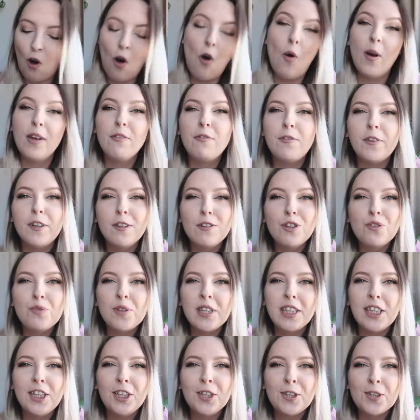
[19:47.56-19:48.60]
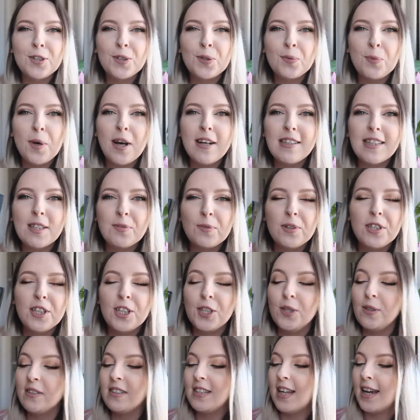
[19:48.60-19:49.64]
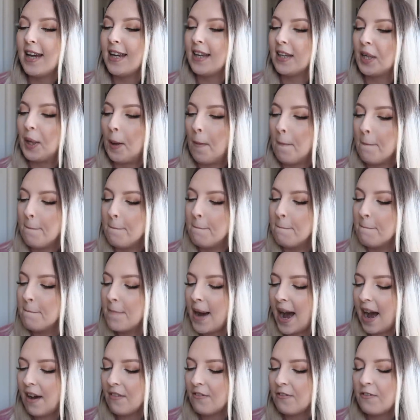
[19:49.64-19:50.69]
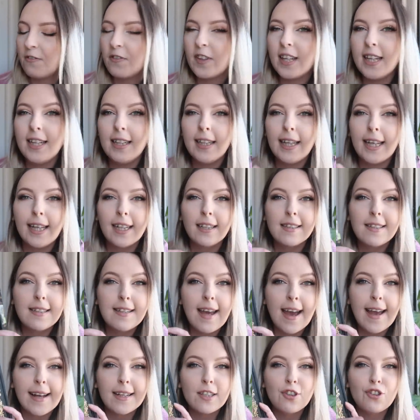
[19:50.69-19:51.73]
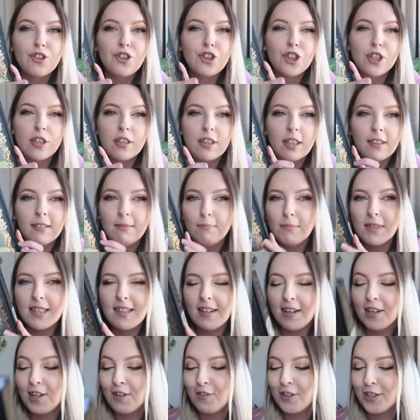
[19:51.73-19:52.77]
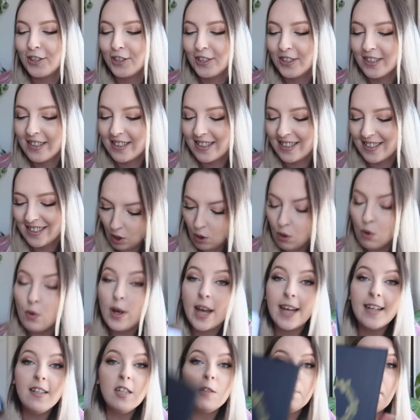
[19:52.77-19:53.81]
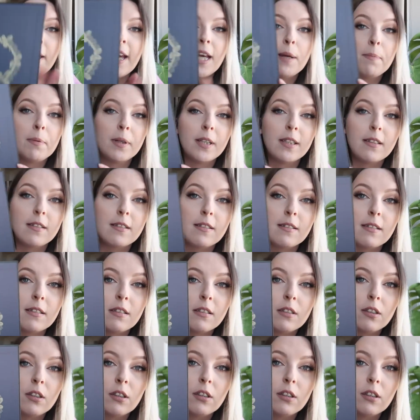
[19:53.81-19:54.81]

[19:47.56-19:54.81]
Oh, it feels really good as well. It's one of those like matte feeling textured materials. Oh, end papers.